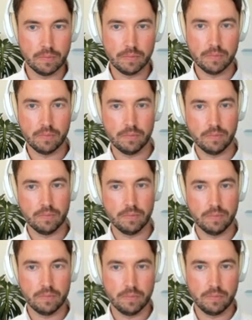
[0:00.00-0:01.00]

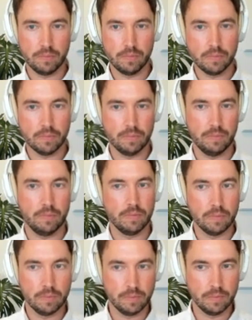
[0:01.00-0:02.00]

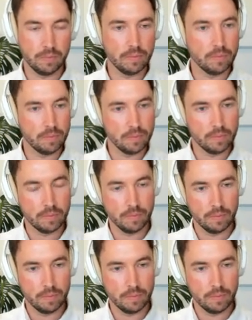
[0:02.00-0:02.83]
(silent)